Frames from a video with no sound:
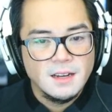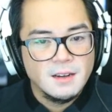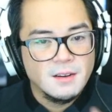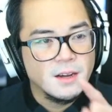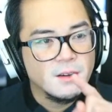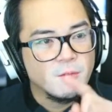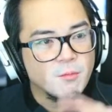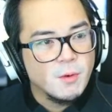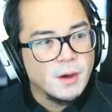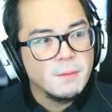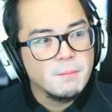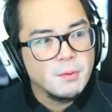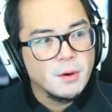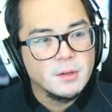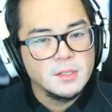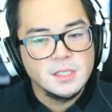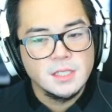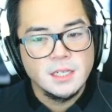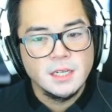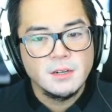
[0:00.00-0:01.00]
one
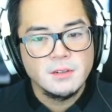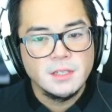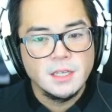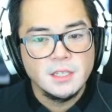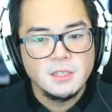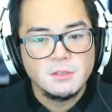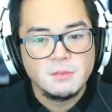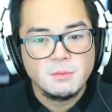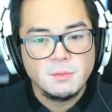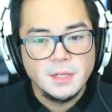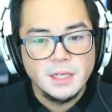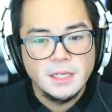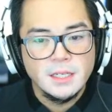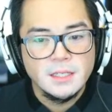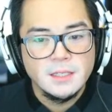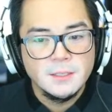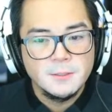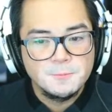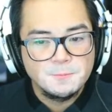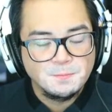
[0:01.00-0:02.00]
post in here that you'll
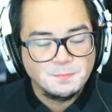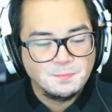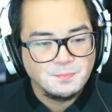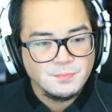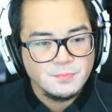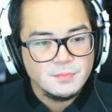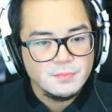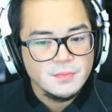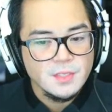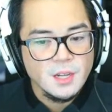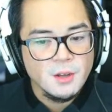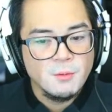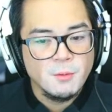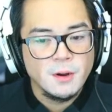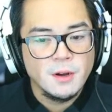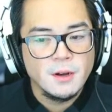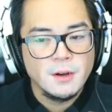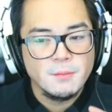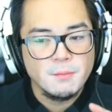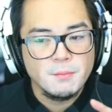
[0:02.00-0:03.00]
read
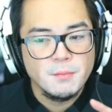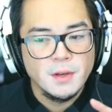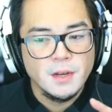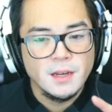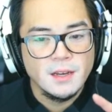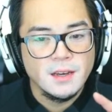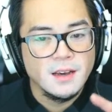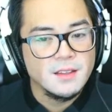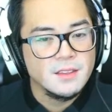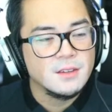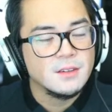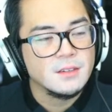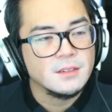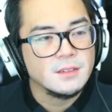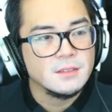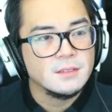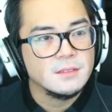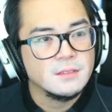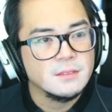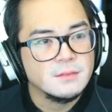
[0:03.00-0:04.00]
where
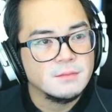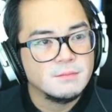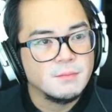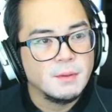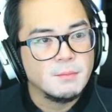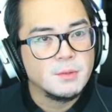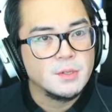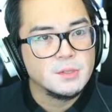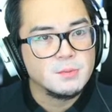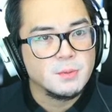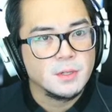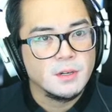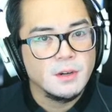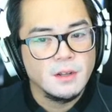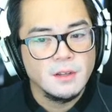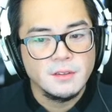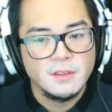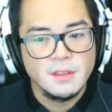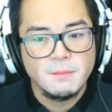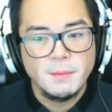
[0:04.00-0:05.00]
other members were
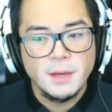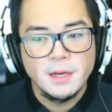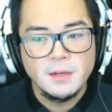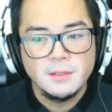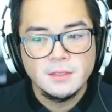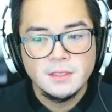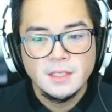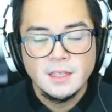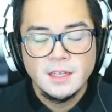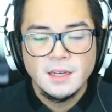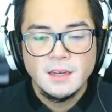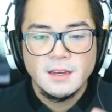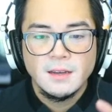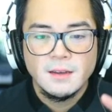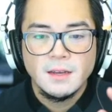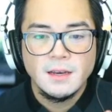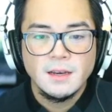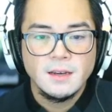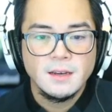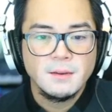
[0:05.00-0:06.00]
calling them out.
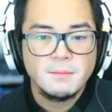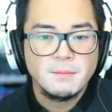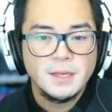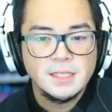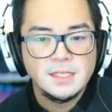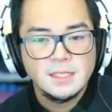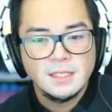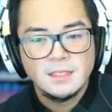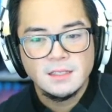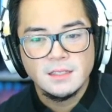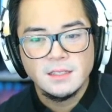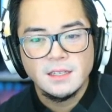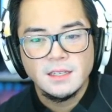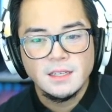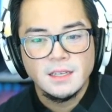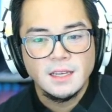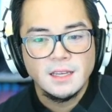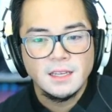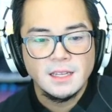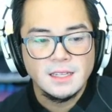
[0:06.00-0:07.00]
Basically,
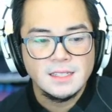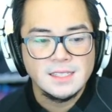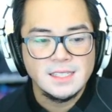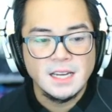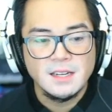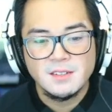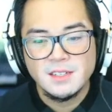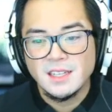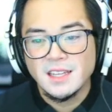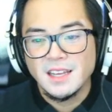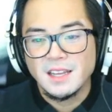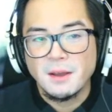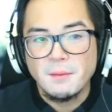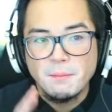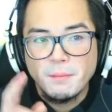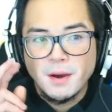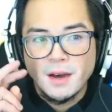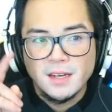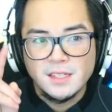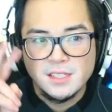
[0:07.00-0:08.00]
it sounded like a
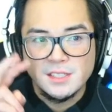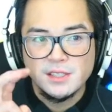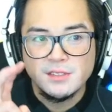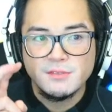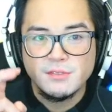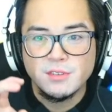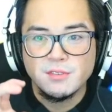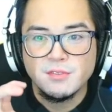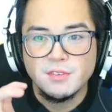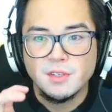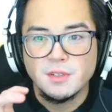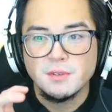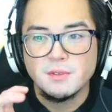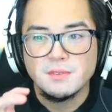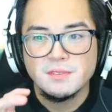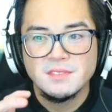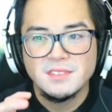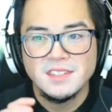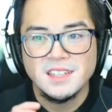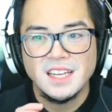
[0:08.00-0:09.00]
positive review.
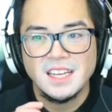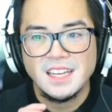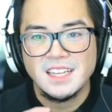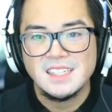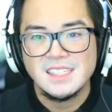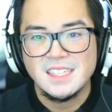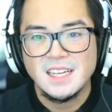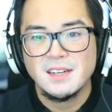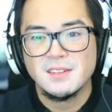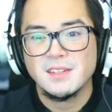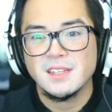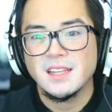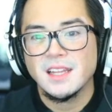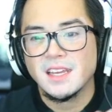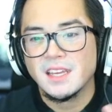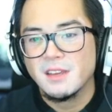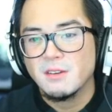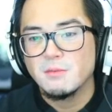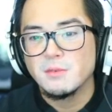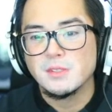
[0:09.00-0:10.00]
Like it sounded
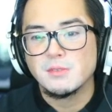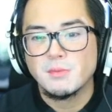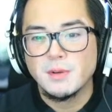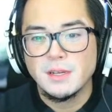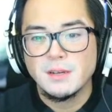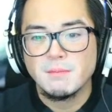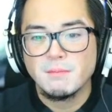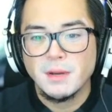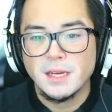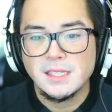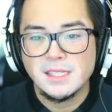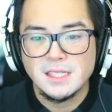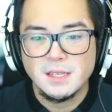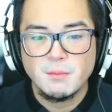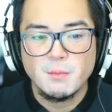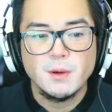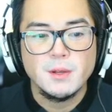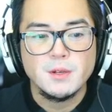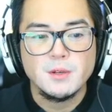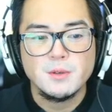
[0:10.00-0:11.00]
like it was written by
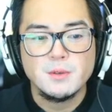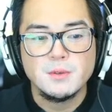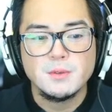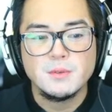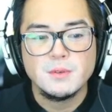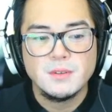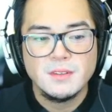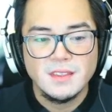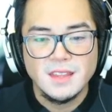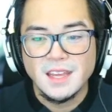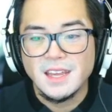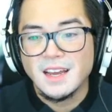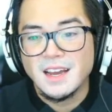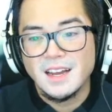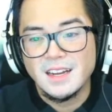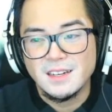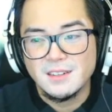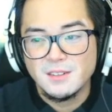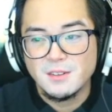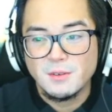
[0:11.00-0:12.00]
someone who they
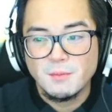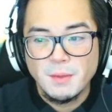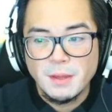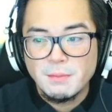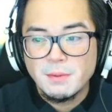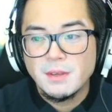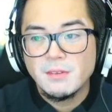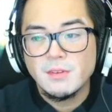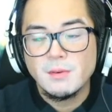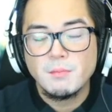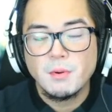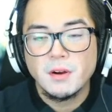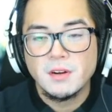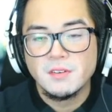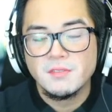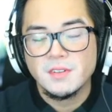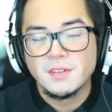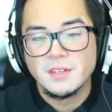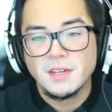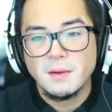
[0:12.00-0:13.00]
hired, or maybe even part
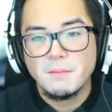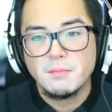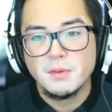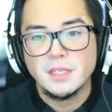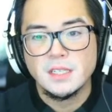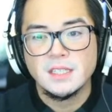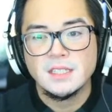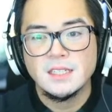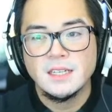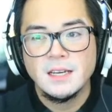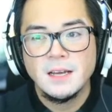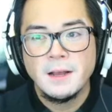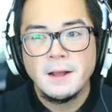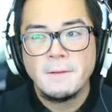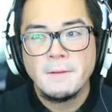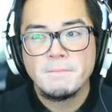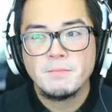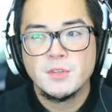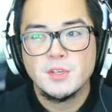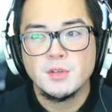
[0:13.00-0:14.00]
of their company,
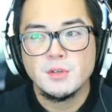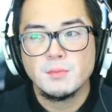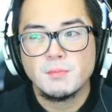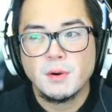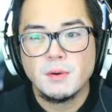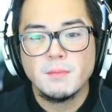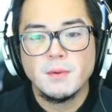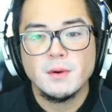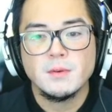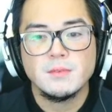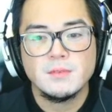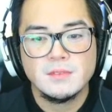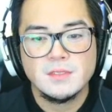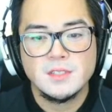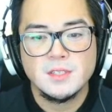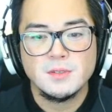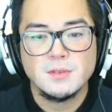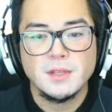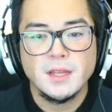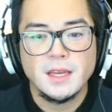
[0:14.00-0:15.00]
to promote,
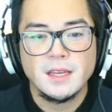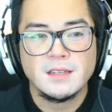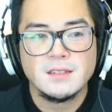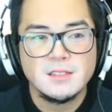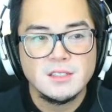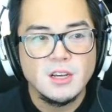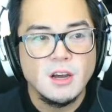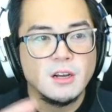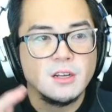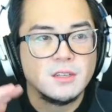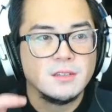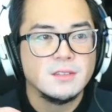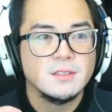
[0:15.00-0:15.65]
to like talk